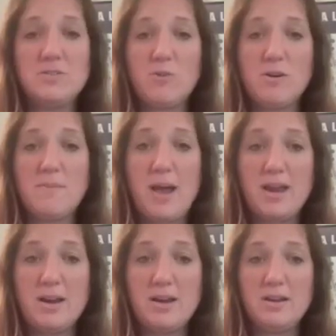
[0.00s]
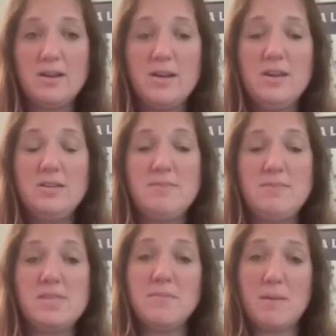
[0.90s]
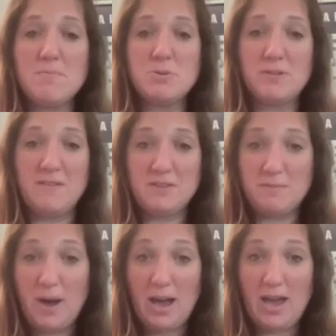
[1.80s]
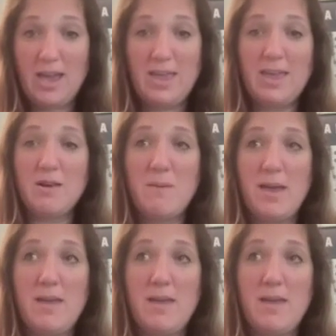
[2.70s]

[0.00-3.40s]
for a buyer to make them comfortable enough to buy in a